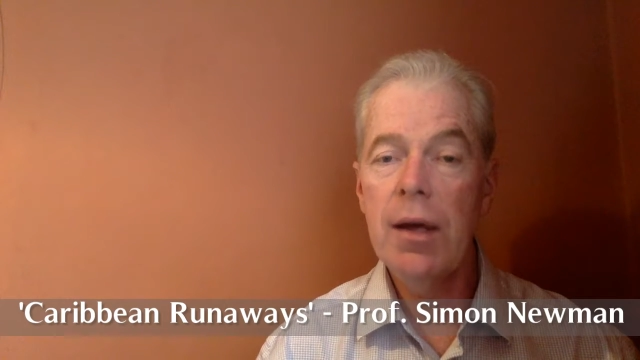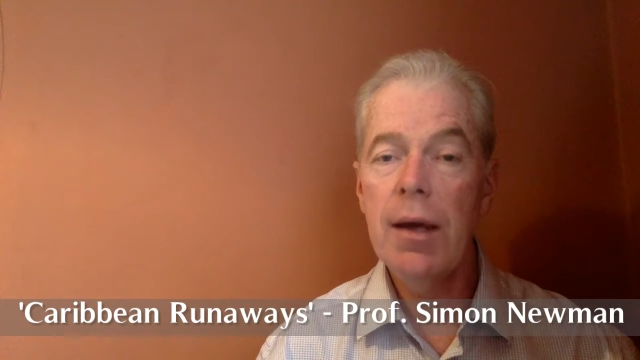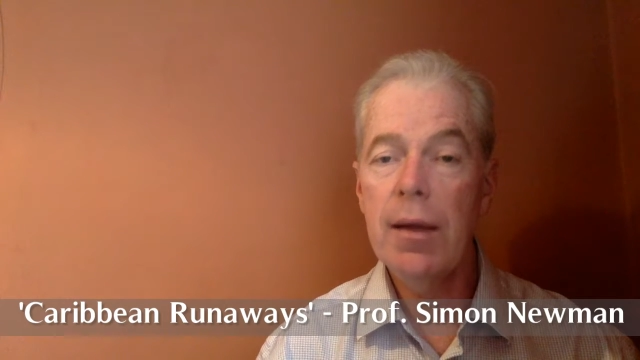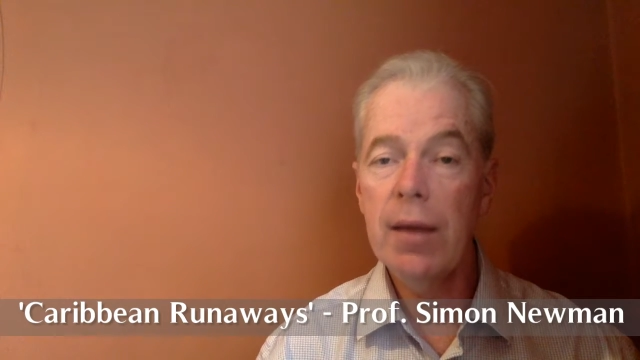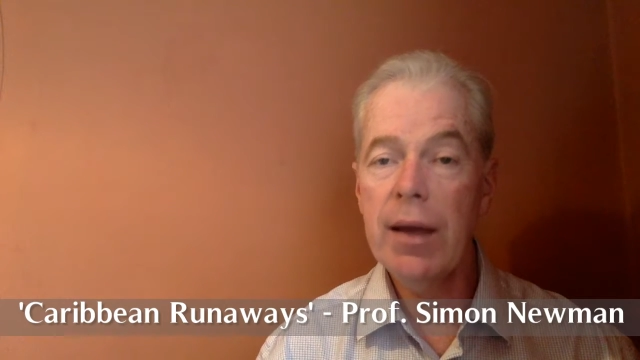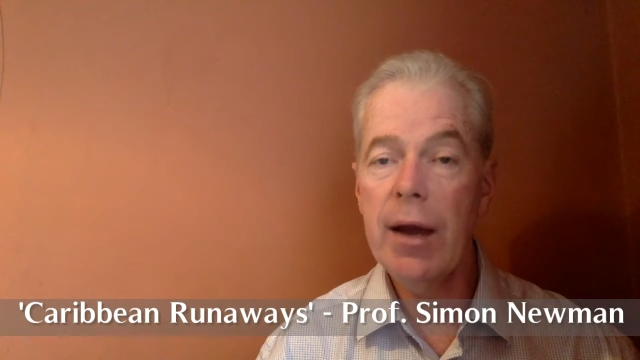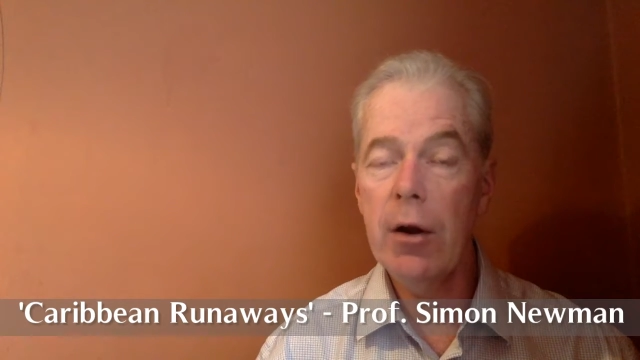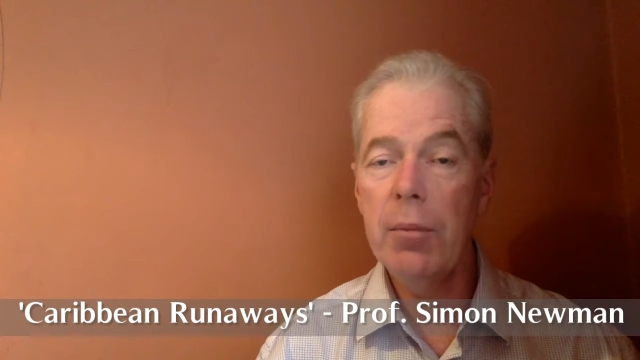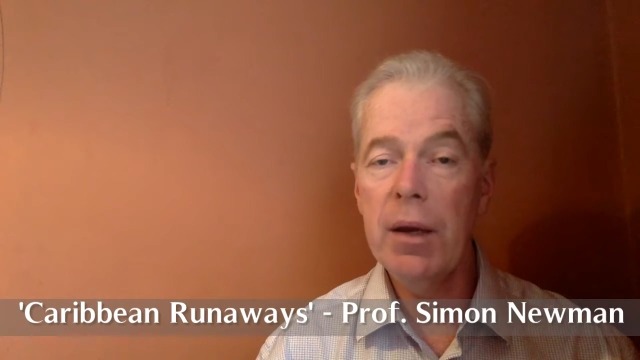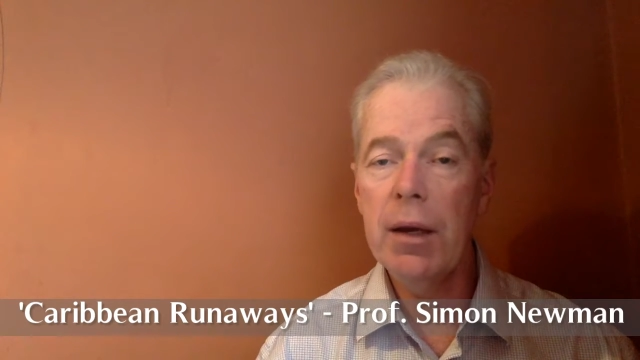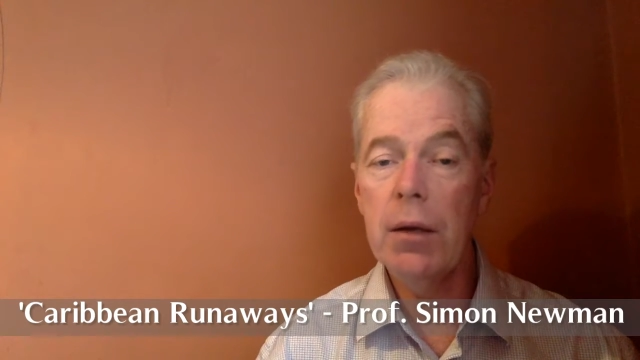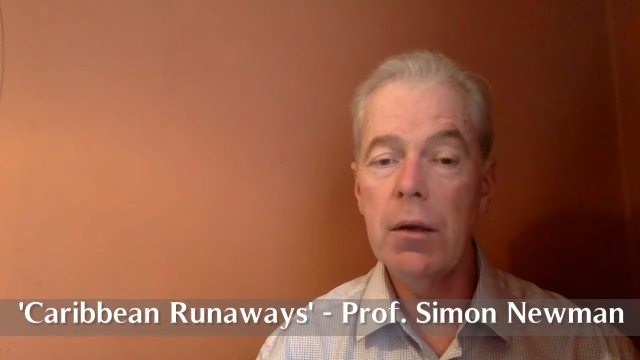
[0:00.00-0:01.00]
in the
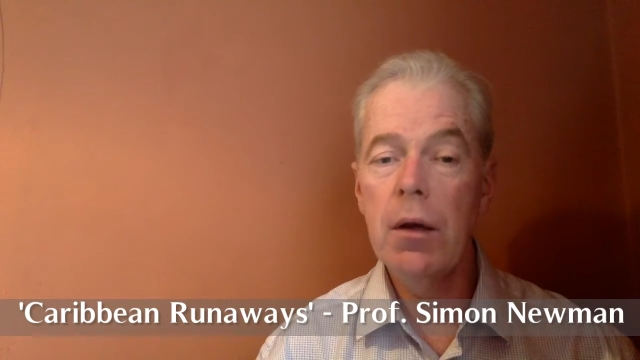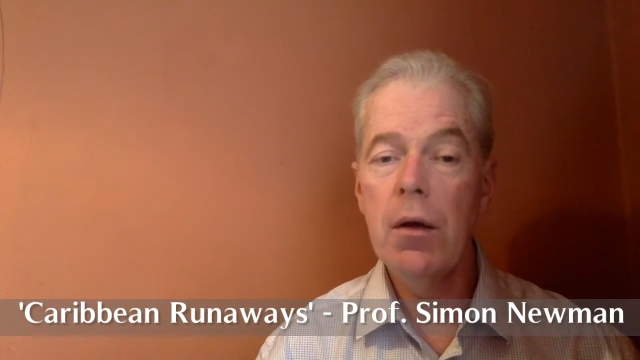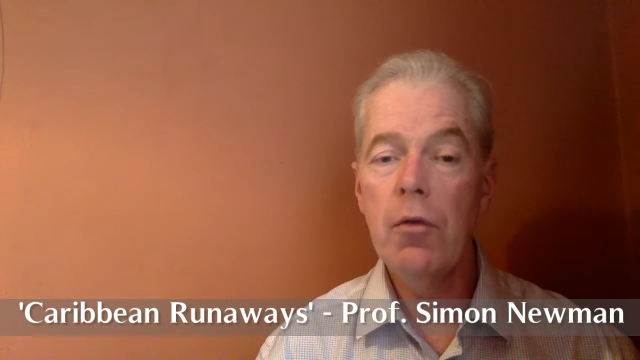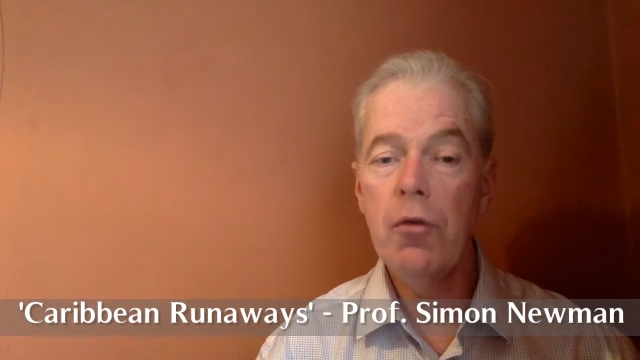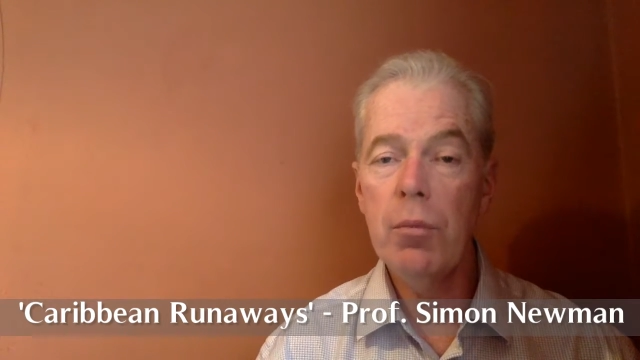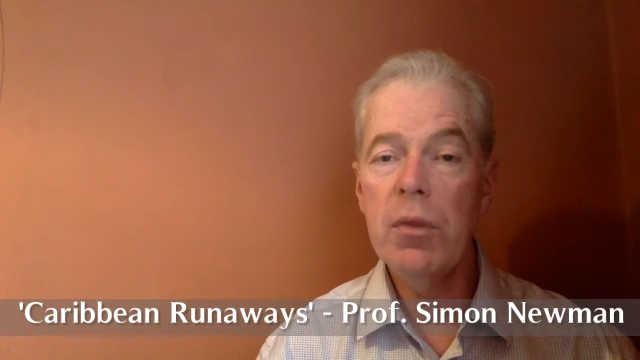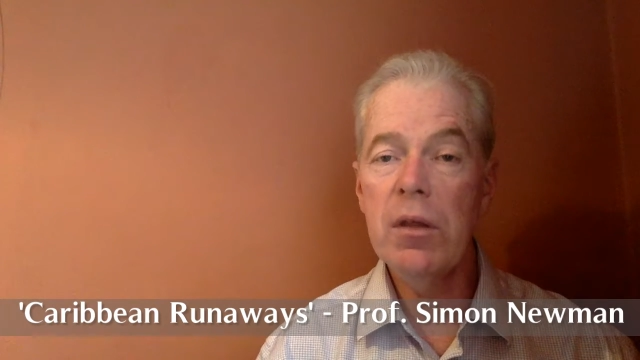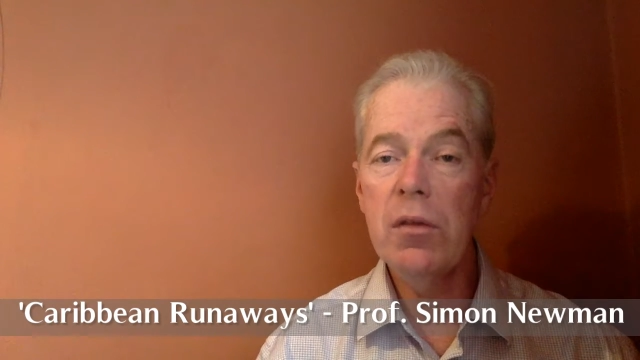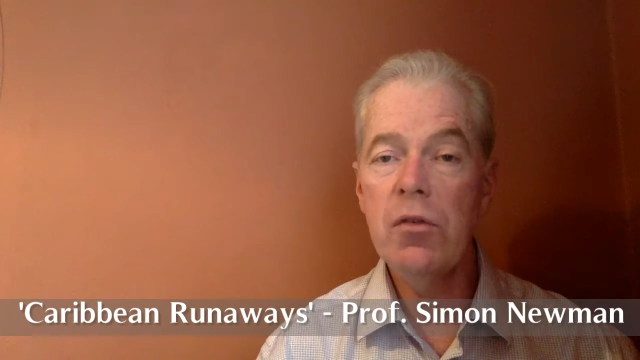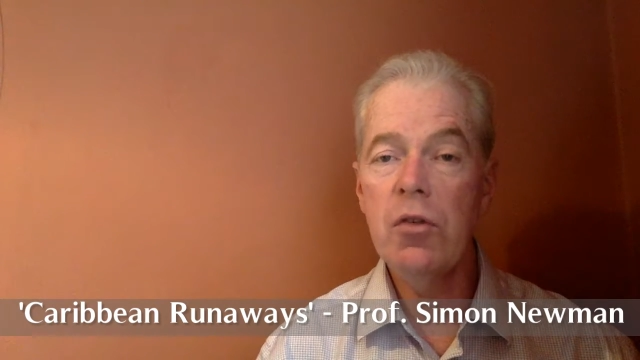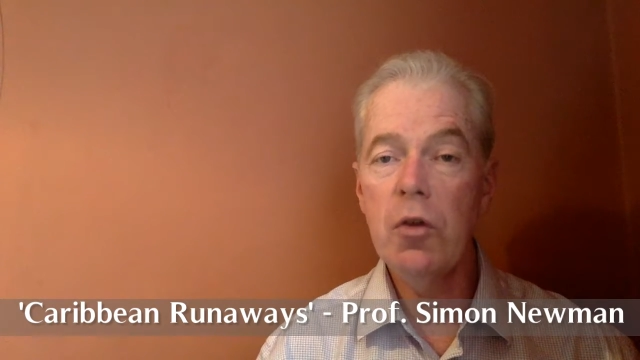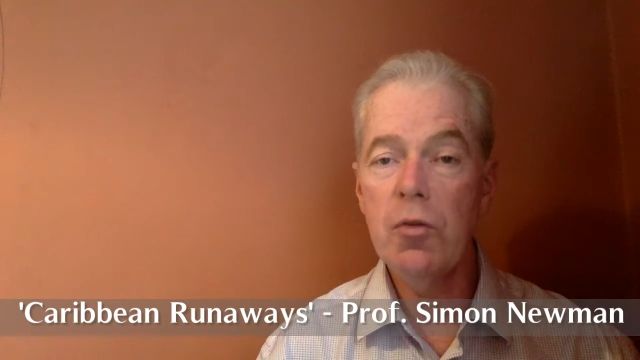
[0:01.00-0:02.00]
Caribbean from
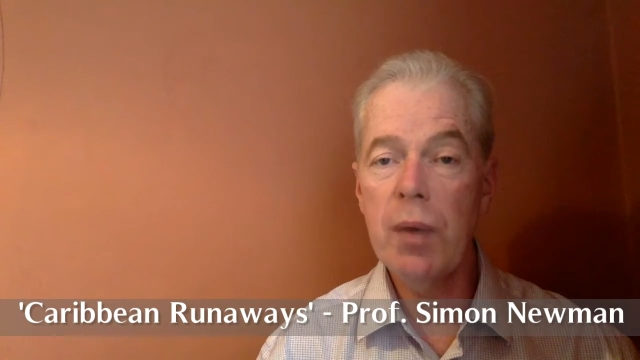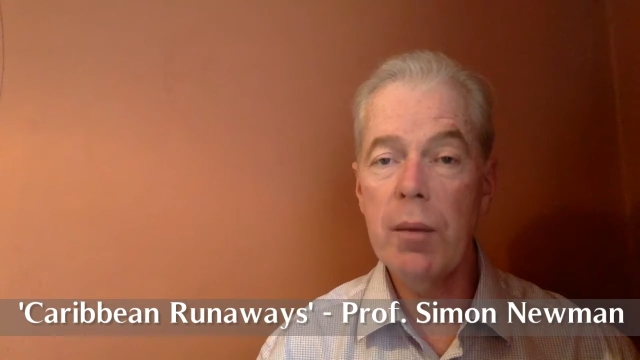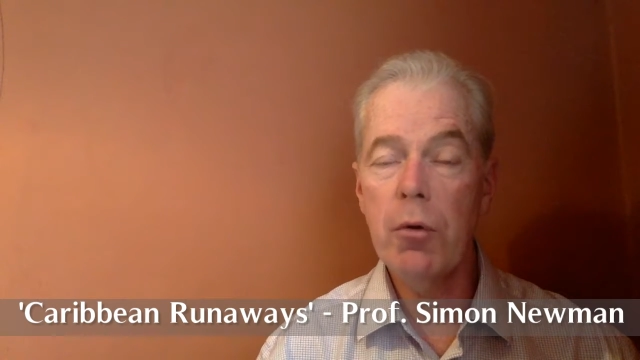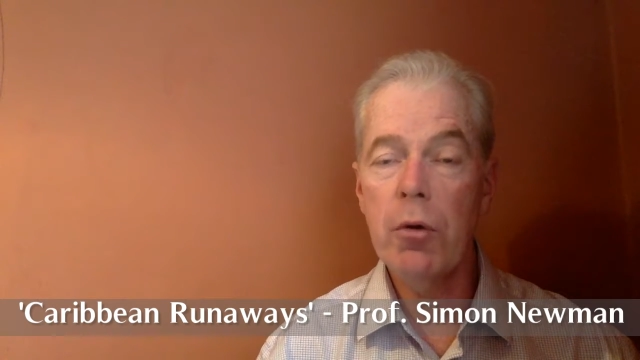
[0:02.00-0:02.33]
these newspaper